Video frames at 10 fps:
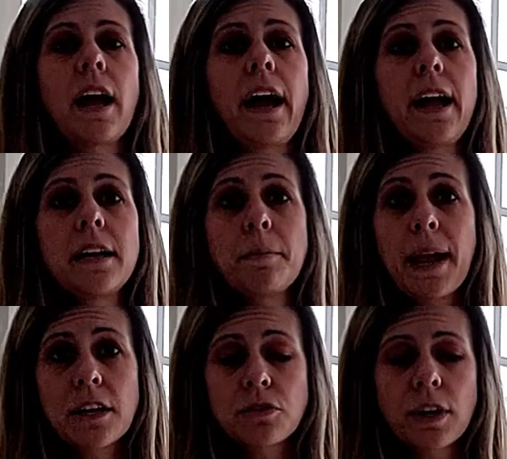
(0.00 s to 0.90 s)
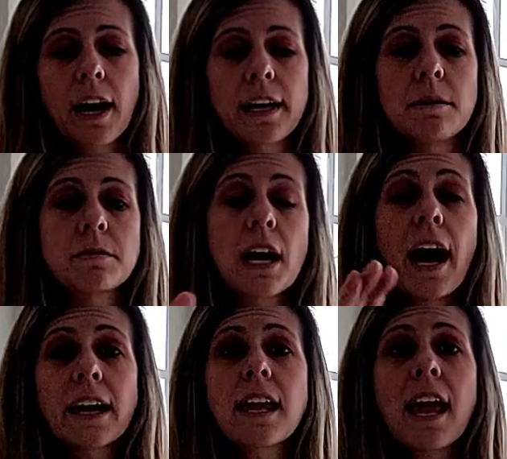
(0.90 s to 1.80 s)
and pantry items.
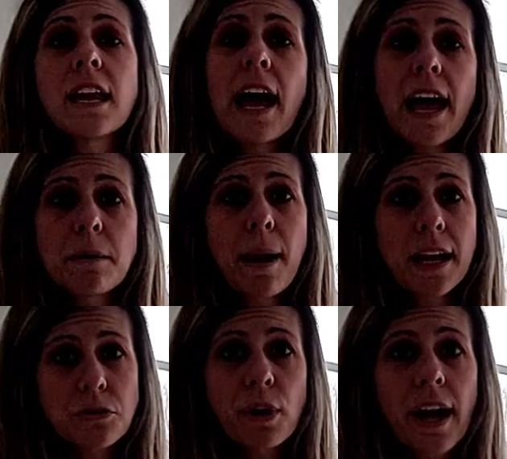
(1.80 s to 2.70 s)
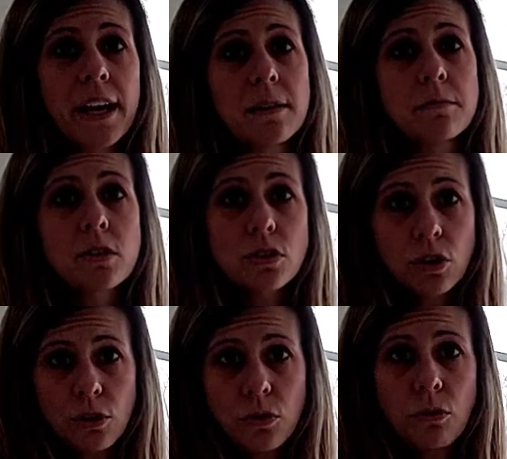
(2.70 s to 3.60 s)
I can add pantry items
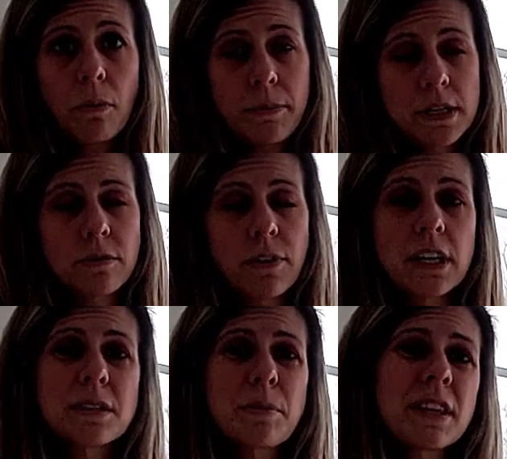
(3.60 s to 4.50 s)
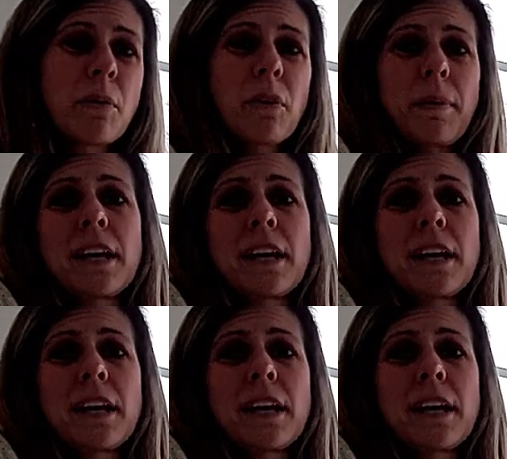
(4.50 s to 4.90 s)
to Misfits, but they weren't